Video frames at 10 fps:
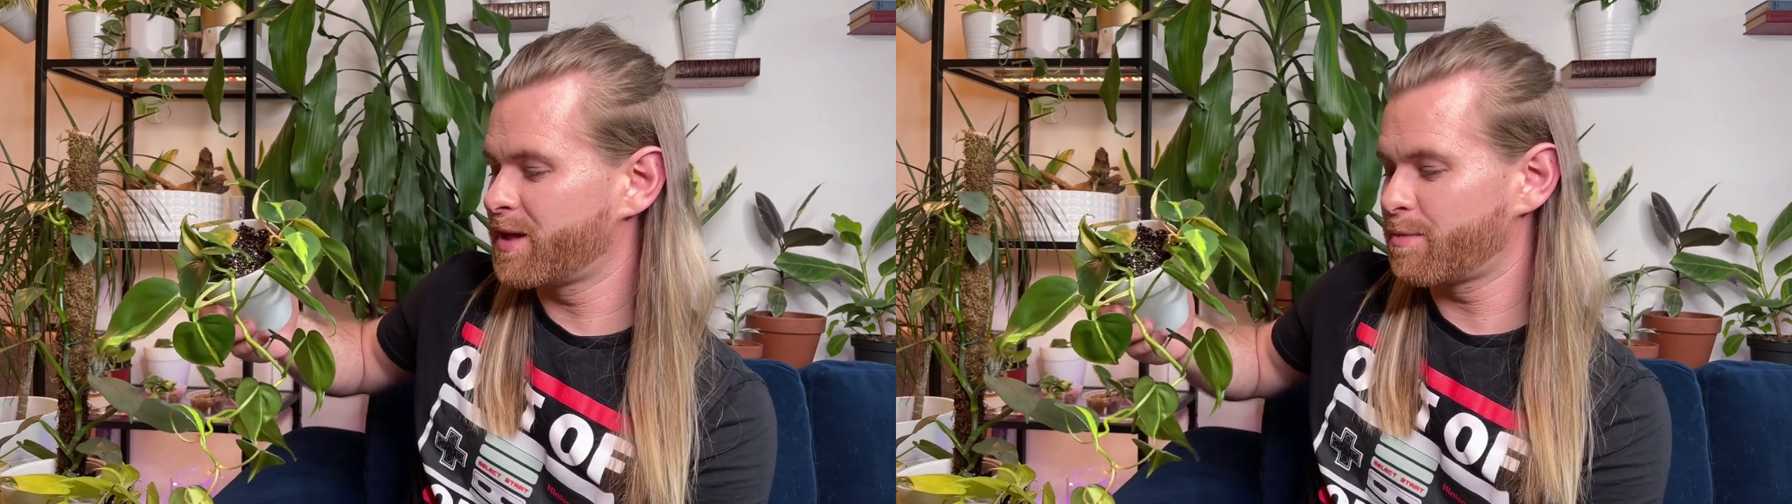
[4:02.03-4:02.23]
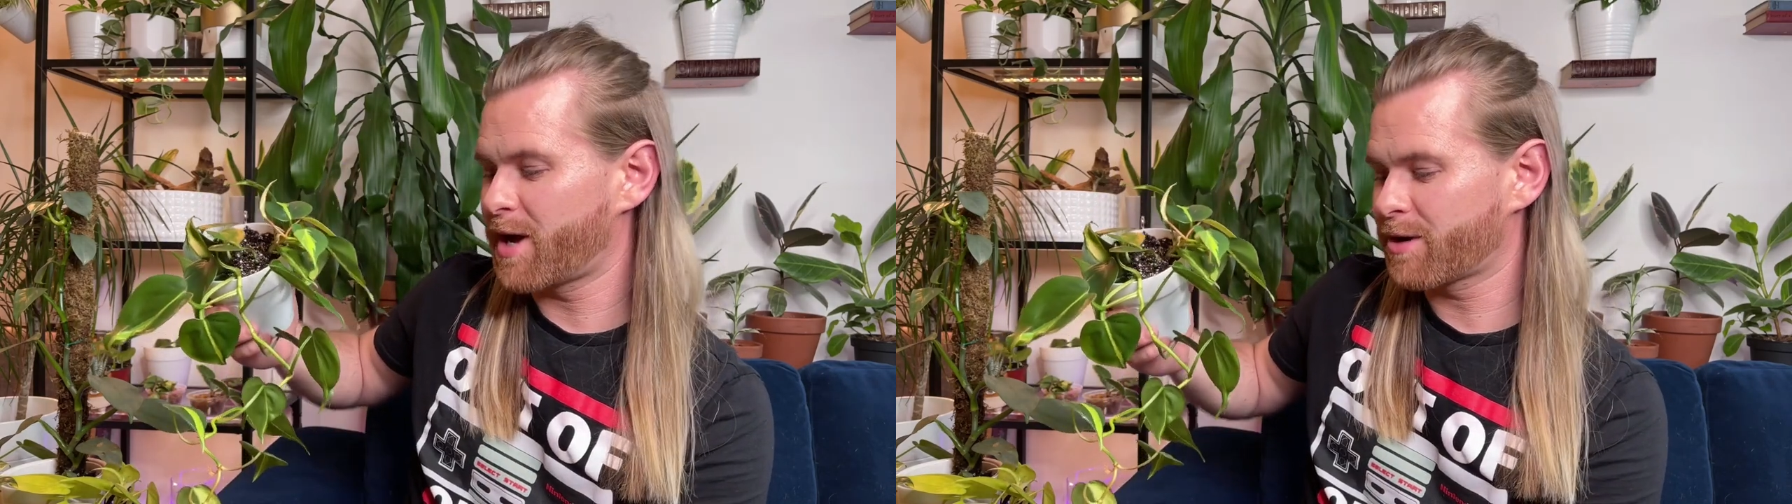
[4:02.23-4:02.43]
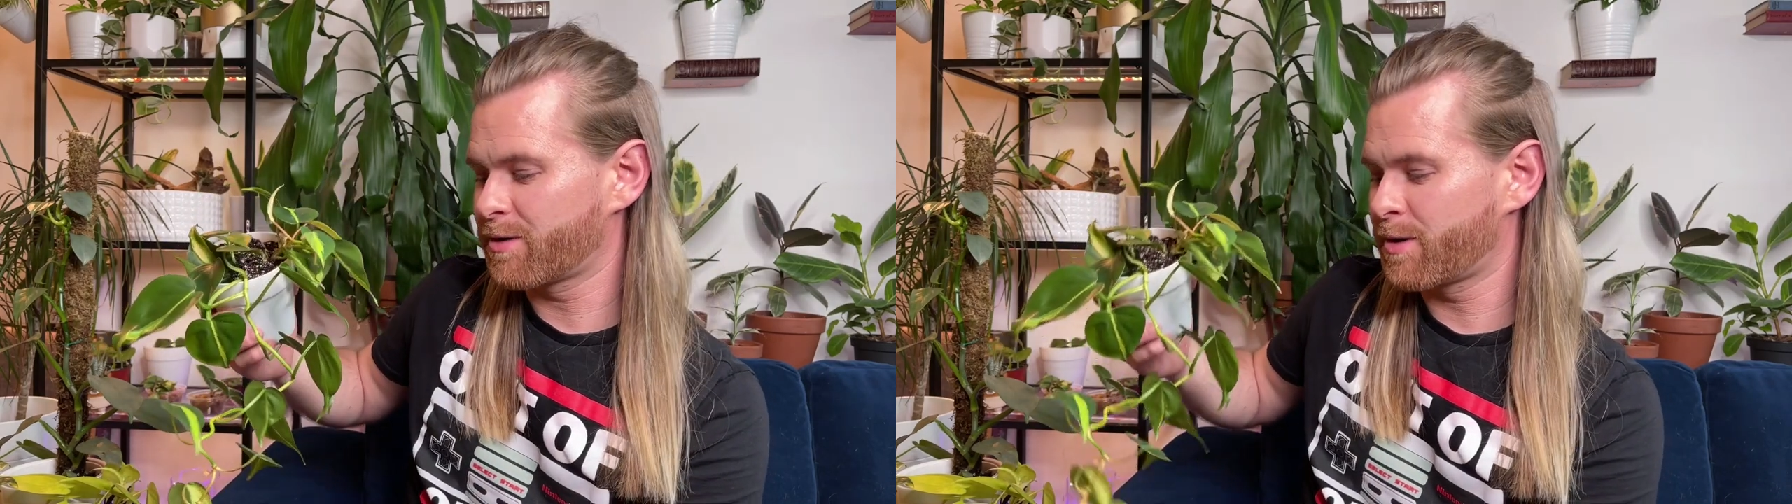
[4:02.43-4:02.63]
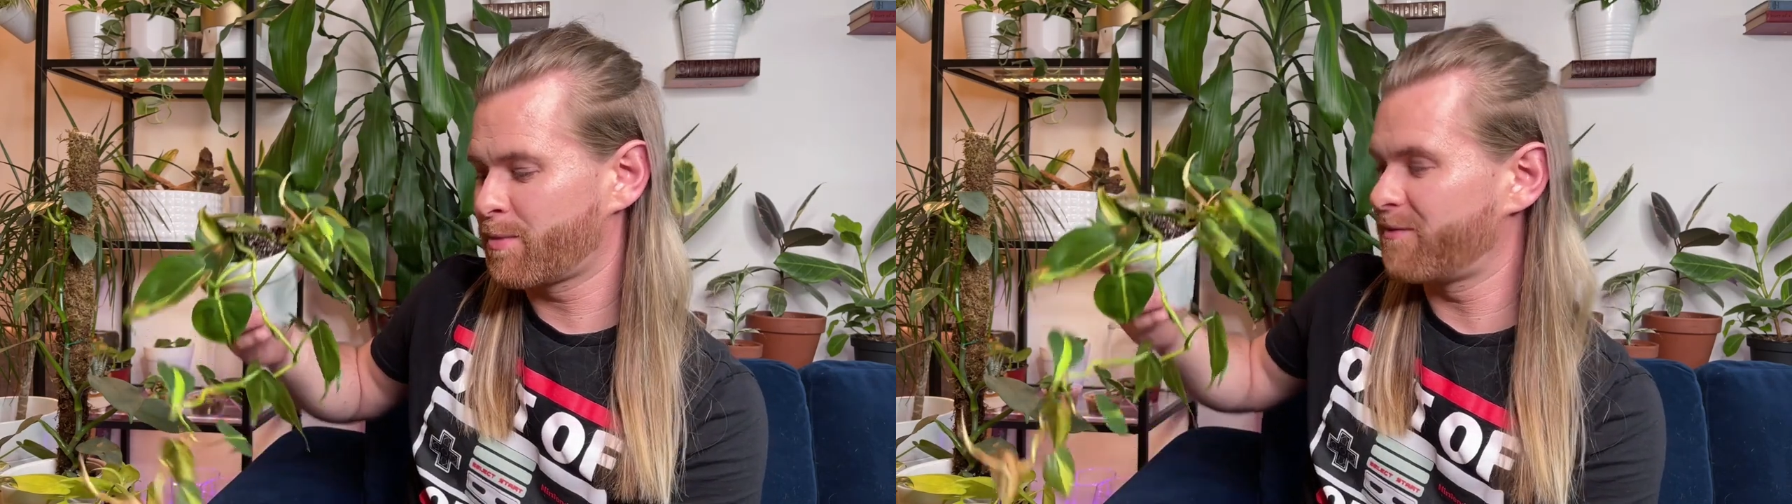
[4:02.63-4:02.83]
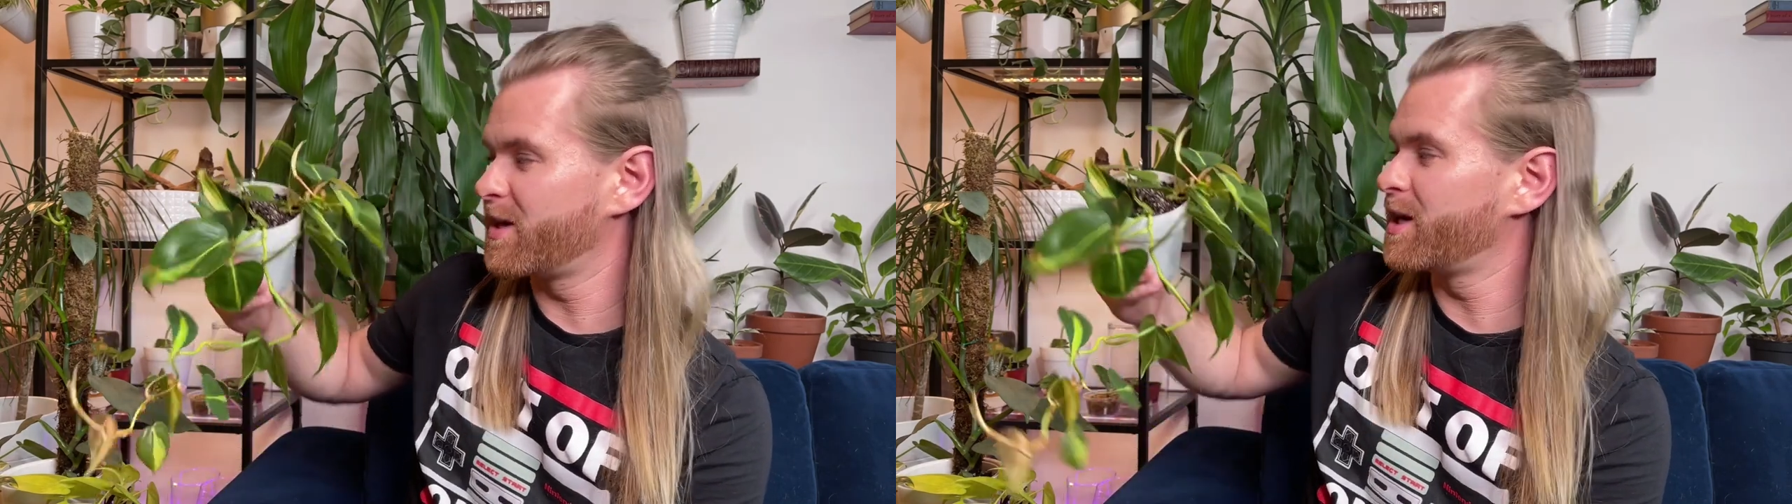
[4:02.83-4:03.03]
in the background of
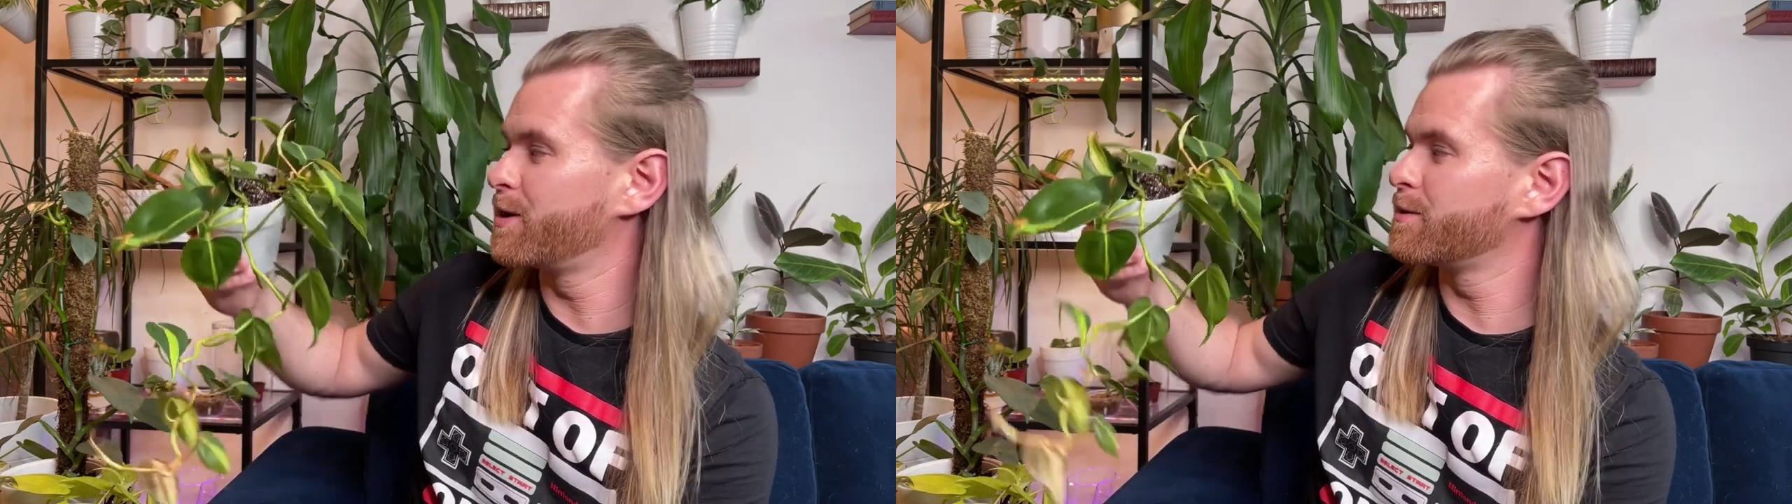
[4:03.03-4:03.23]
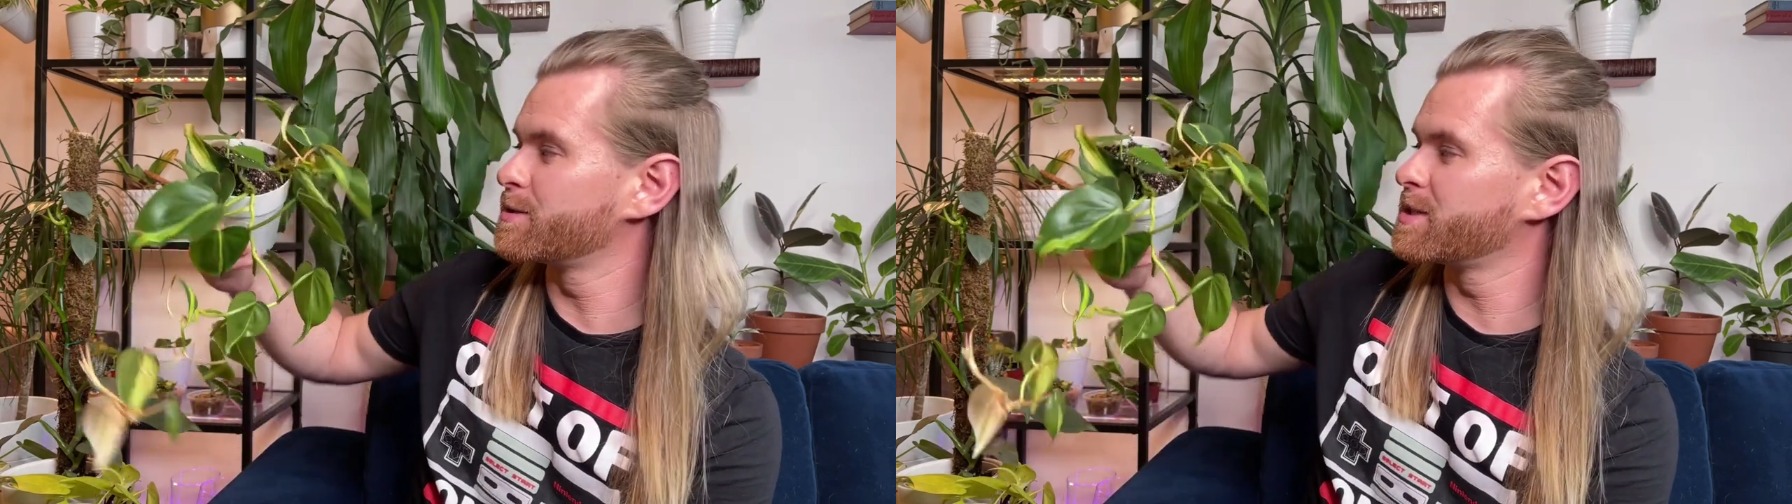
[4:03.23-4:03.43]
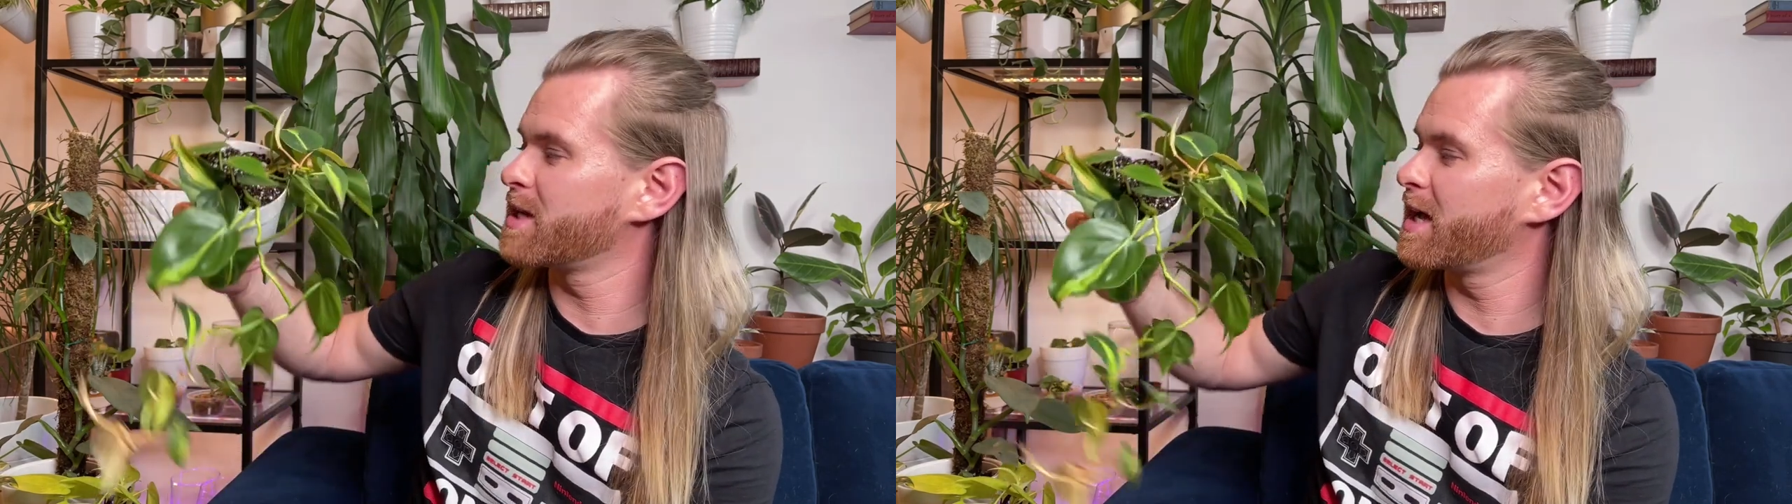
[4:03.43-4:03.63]
my videos.